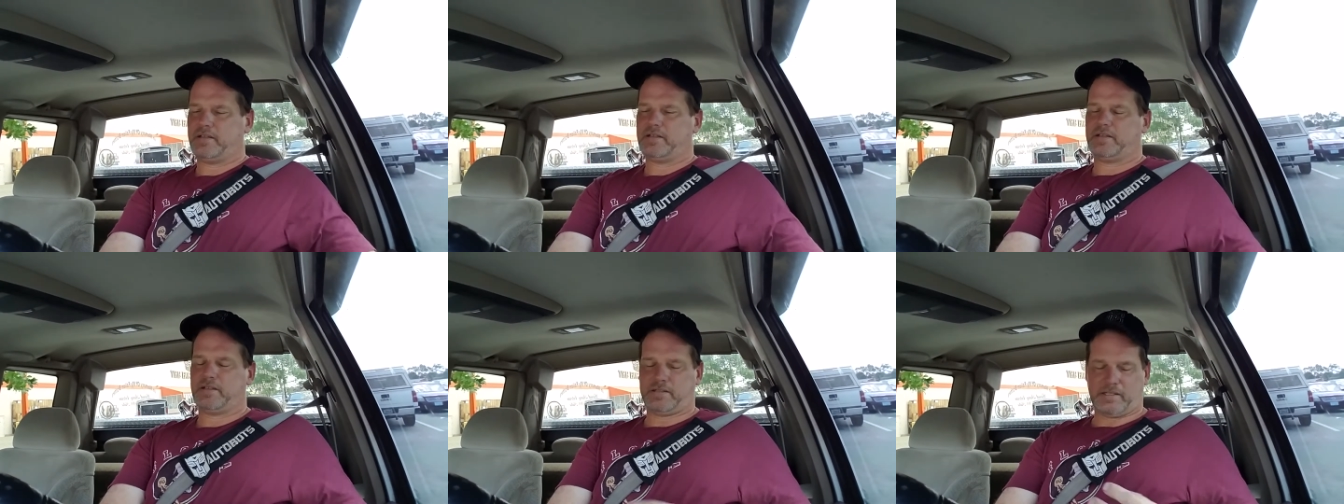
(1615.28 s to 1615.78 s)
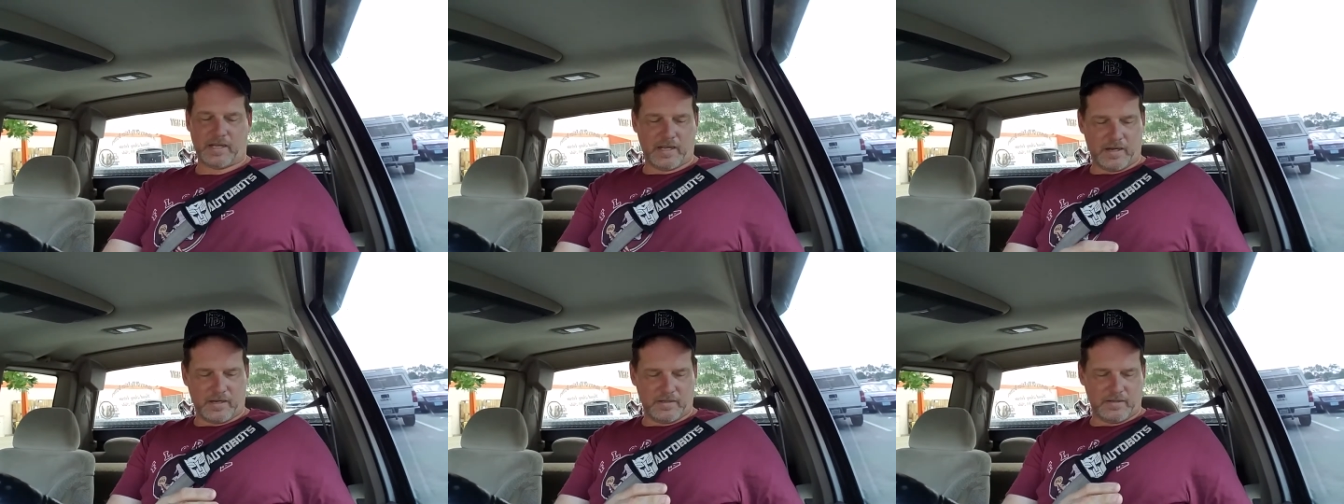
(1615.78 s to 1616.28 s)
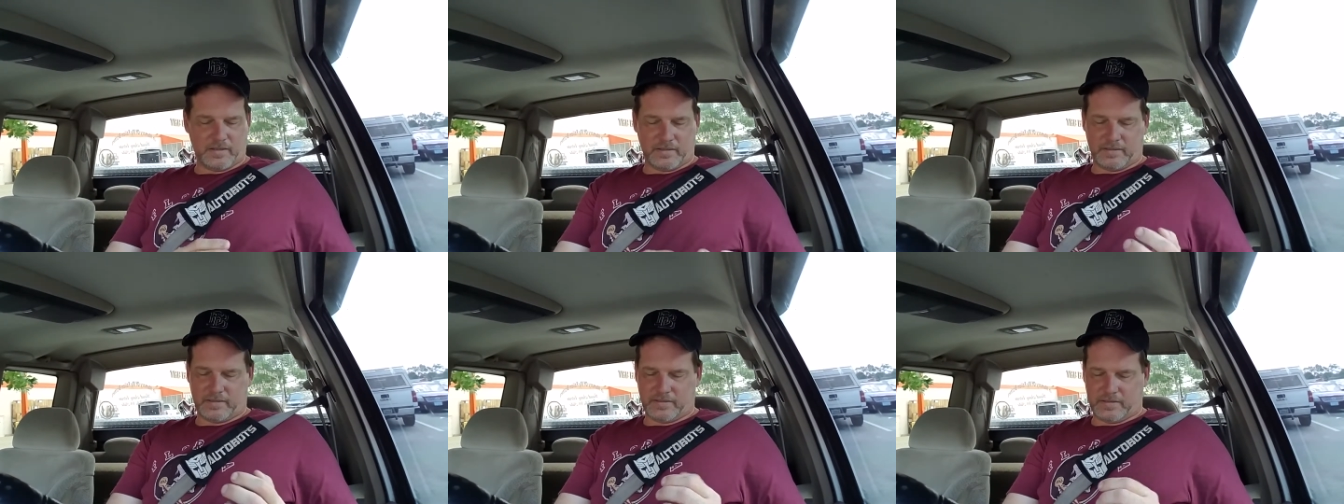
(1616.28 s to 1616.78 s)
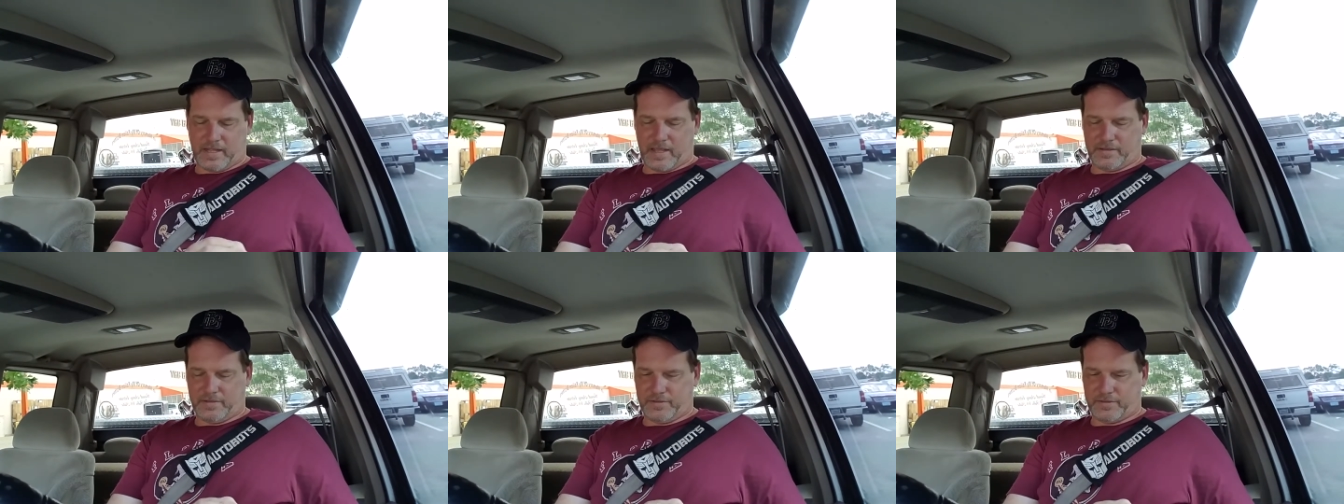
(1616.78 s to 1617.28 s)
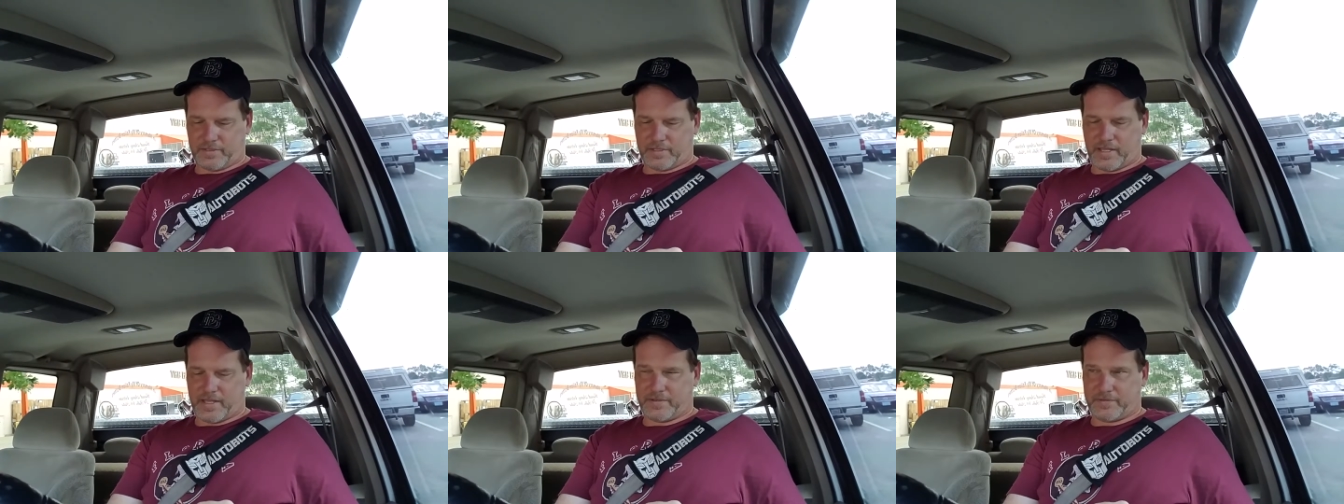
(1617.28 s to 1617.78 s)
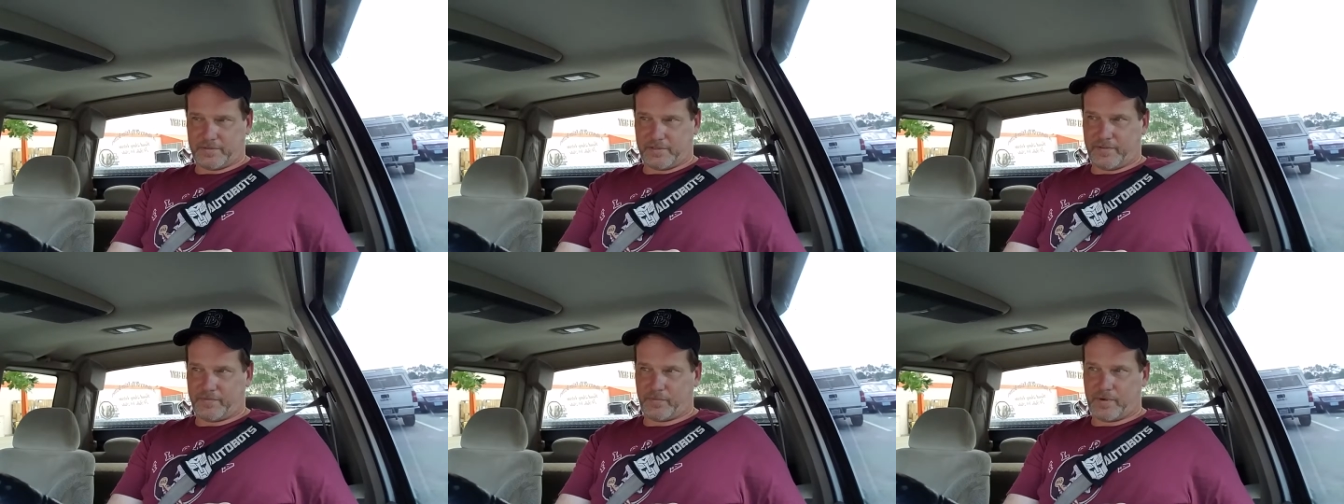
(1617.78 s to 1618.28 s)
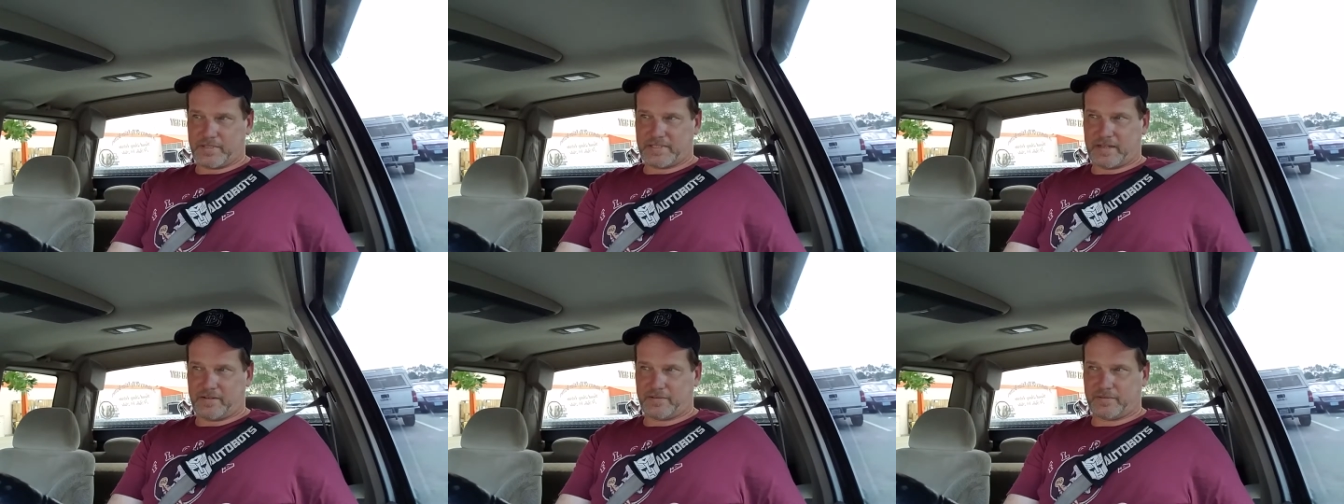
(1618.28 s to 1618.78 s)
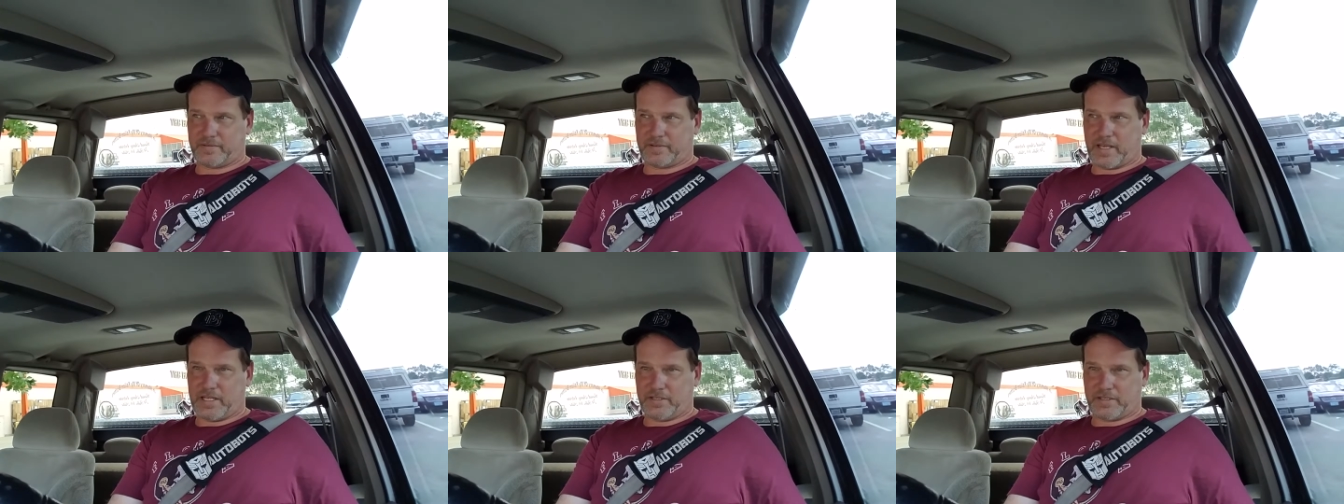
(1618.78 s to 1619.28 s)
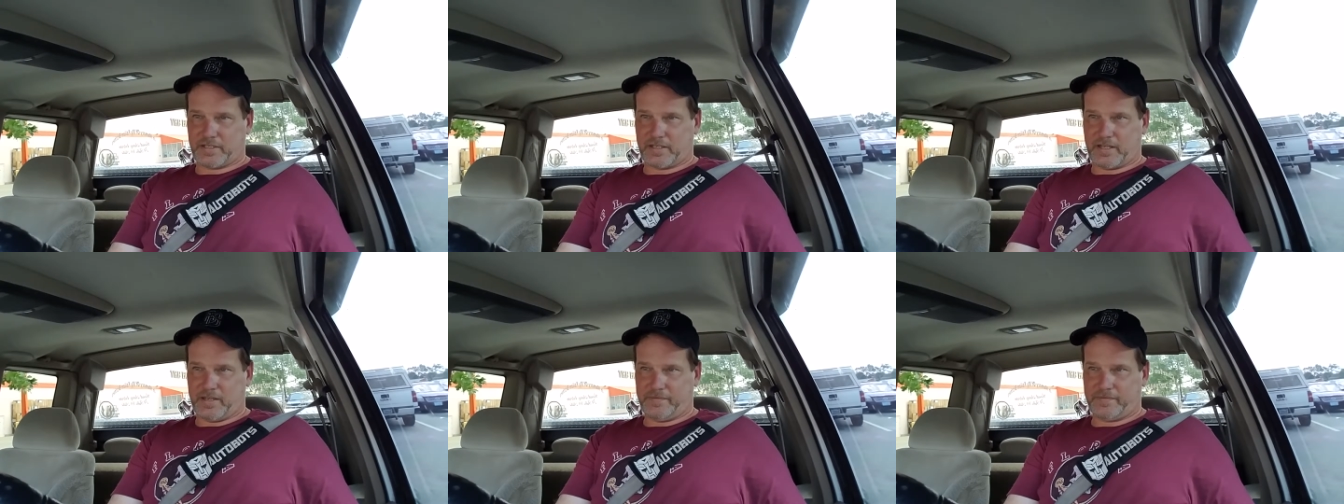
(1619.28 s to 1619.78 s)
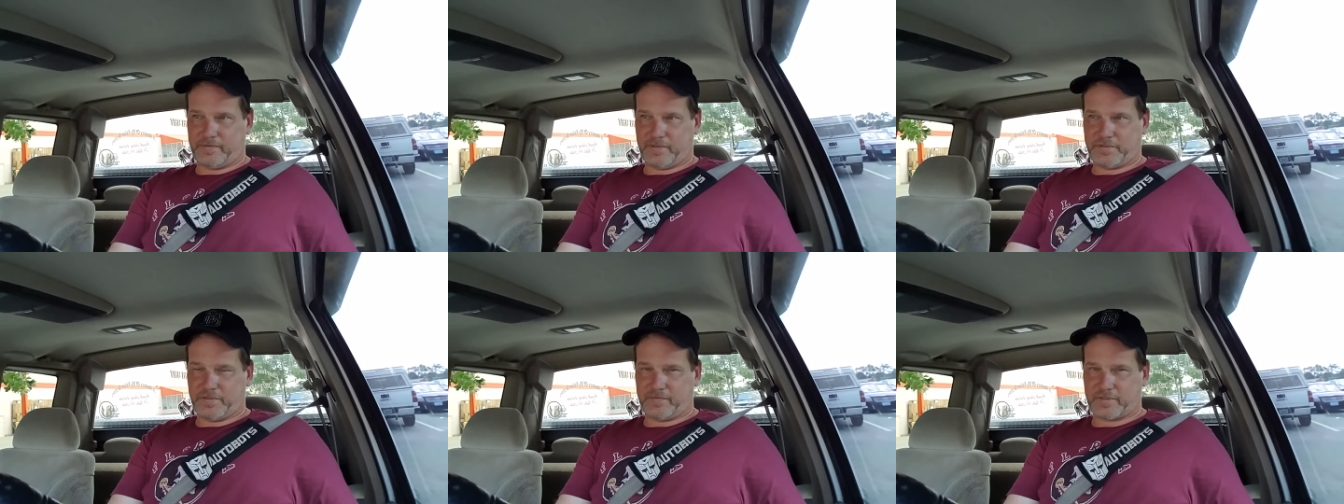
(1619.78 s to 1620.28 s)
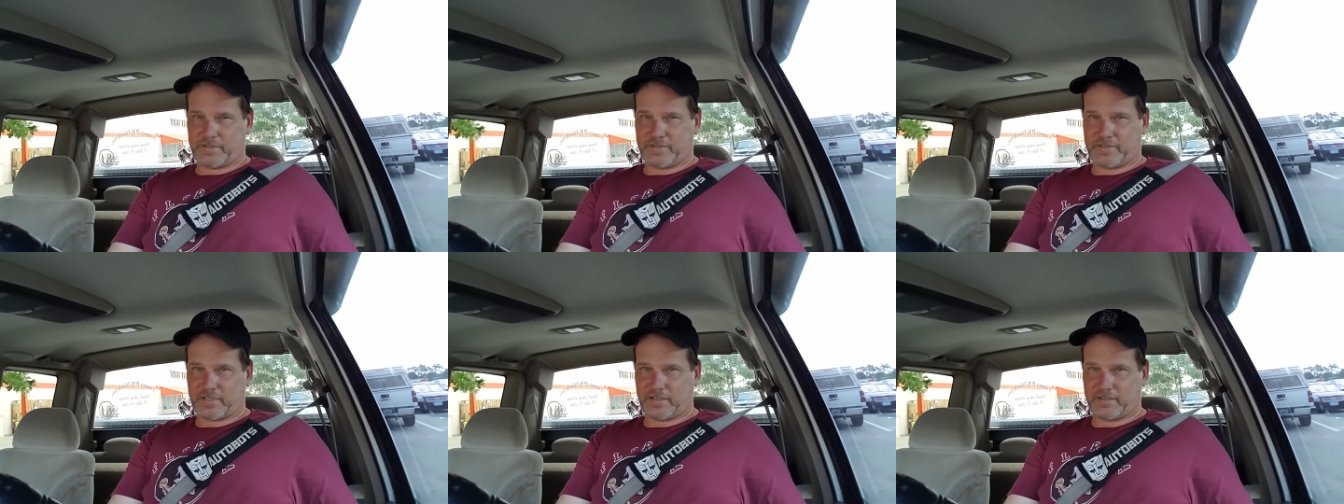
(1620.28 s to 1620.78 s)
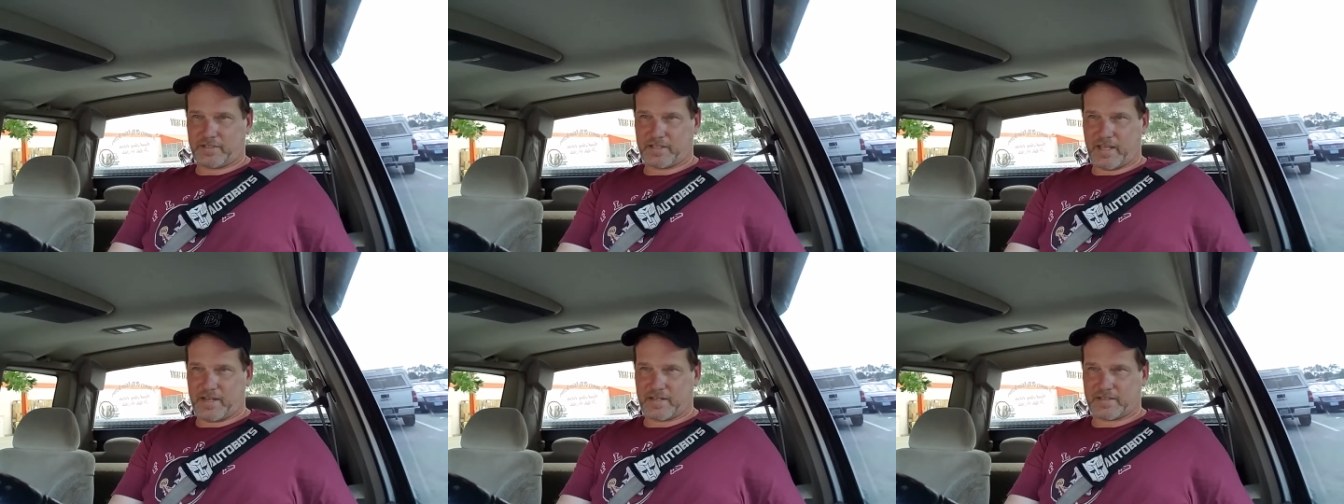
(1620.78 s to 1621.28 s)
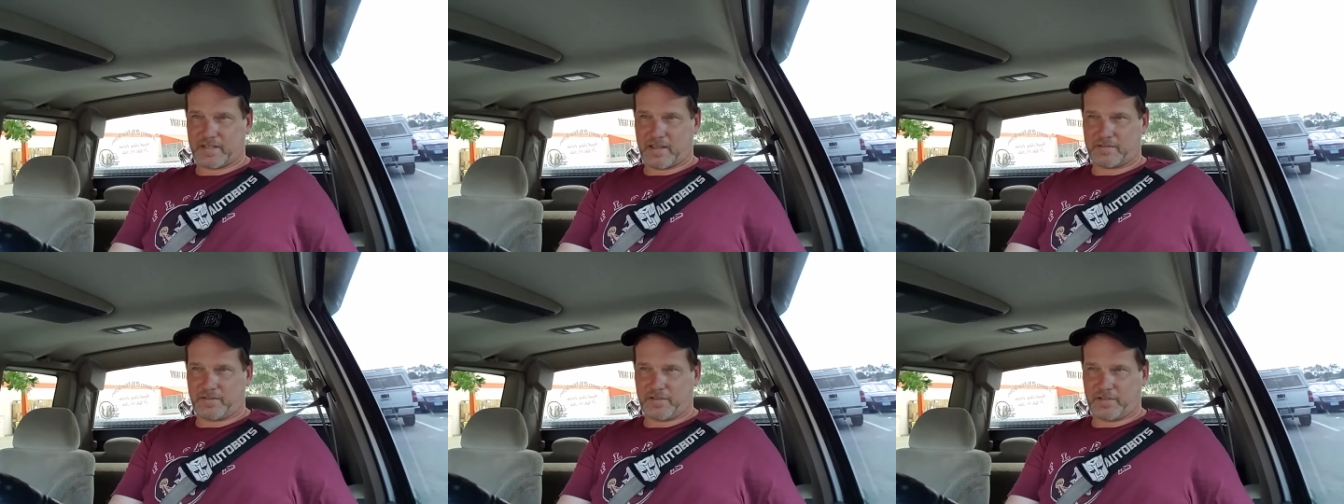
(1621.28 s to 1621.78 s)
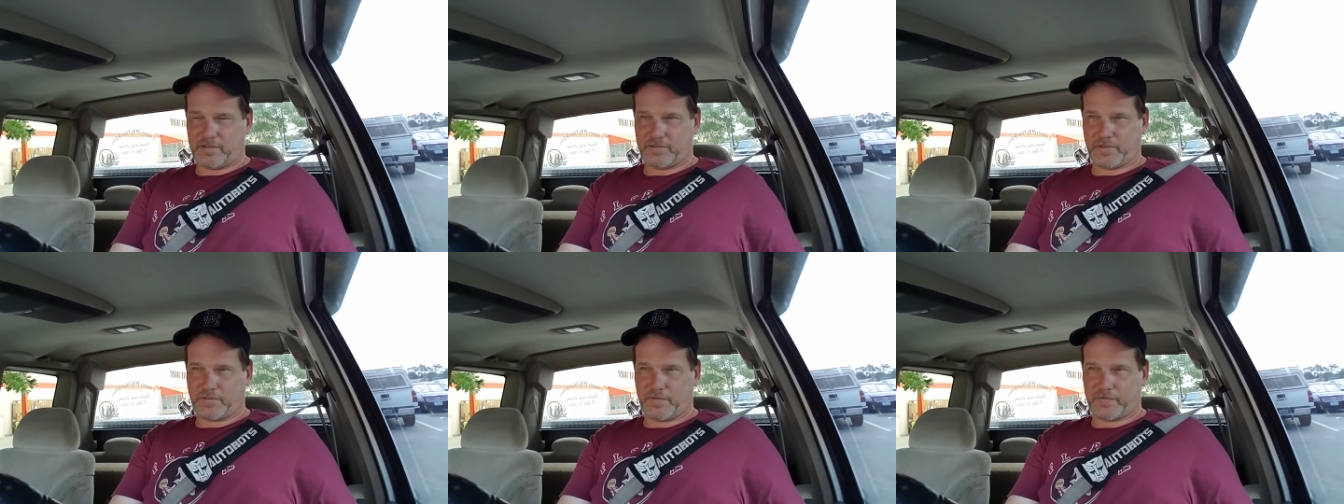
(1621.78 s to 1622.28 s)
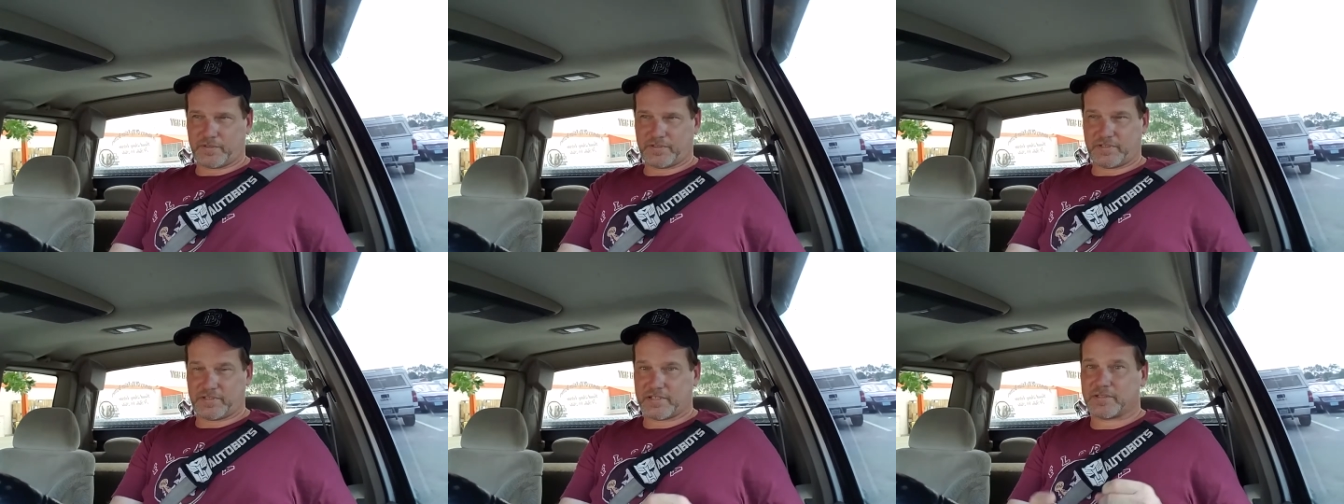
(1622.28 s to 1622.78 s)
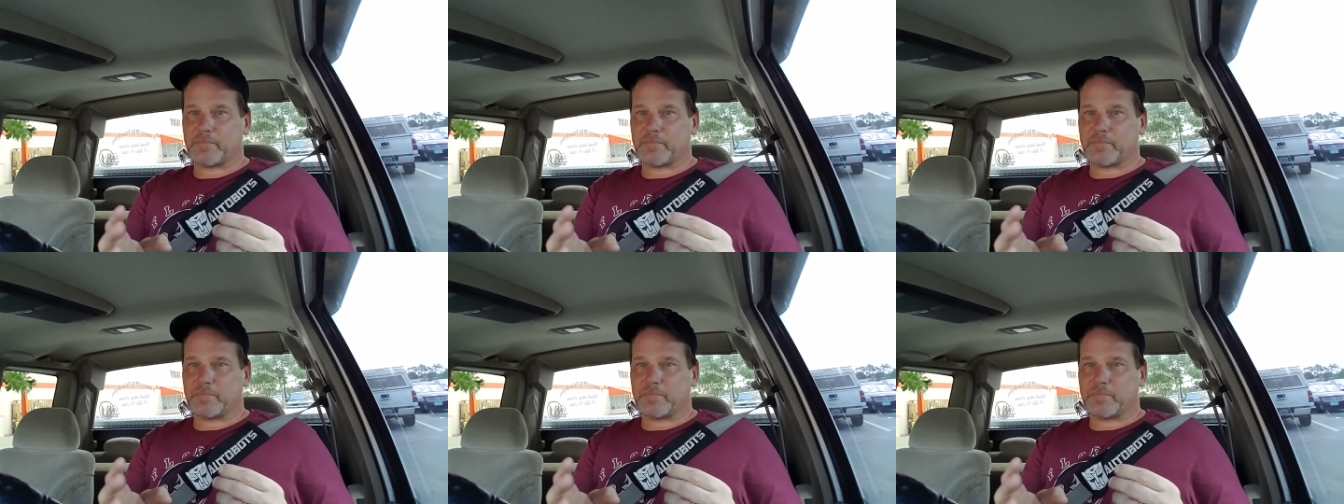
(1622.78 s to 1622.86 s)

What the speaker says: You know, I look at that in different ways, how I look at life. Those 2 verses, I look at that, and I use those 2 verses as a